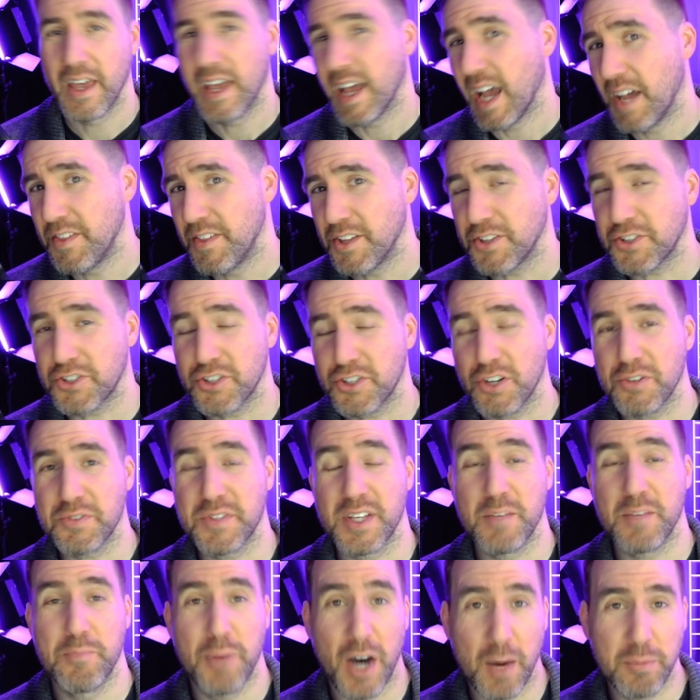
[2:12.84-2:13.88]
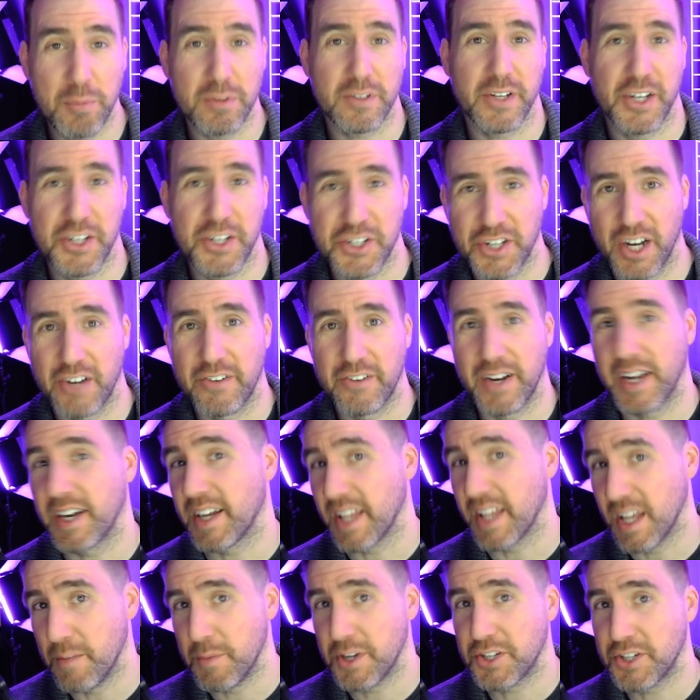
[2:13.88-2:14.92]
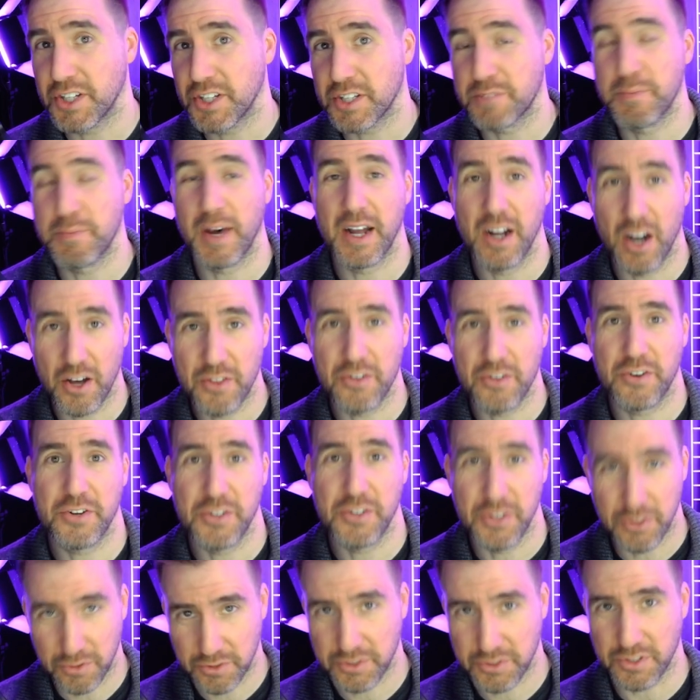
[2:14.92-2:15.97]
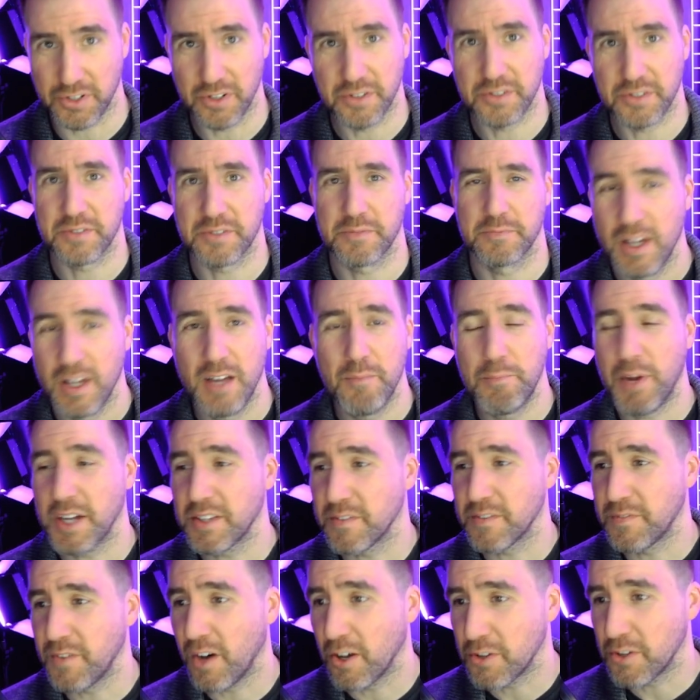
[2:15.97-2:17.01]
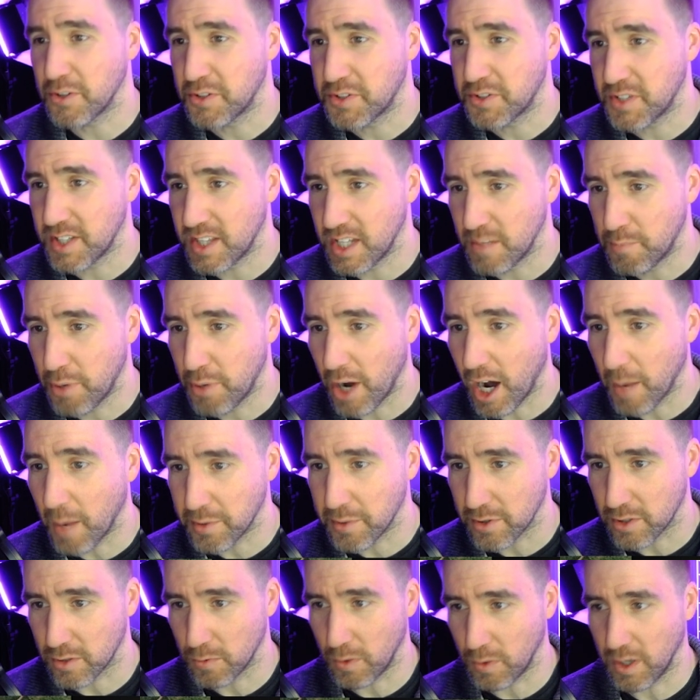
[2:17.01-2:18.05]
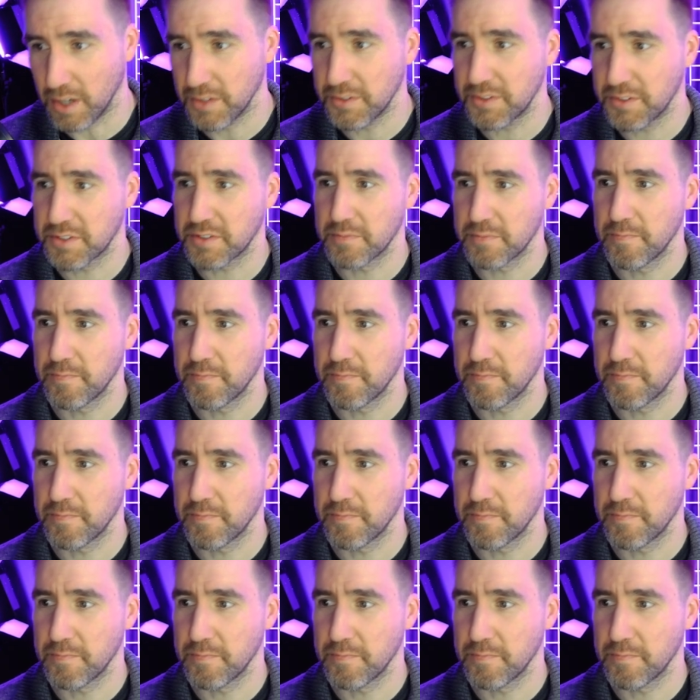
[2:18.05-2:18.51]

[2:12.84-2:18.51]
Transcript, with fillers: and this shows the publicly generated images by other users. By default, you see the popular ones,